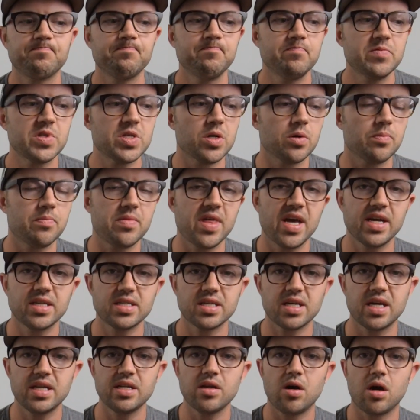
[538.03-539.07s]
So thanks
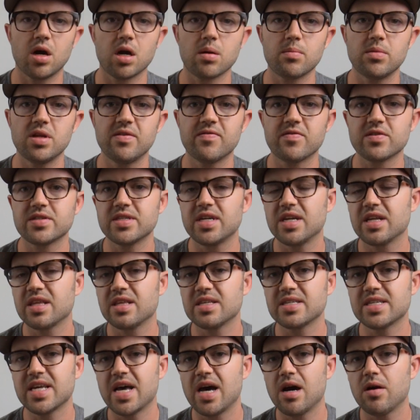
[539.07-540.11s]
again to Harmony for sending
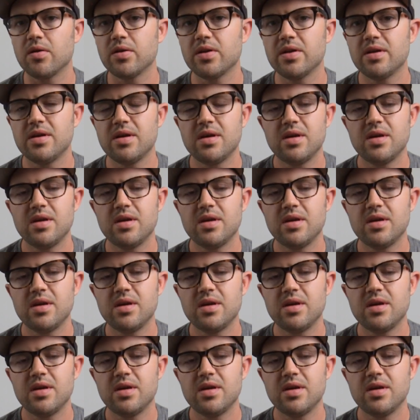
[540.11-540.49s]
this out.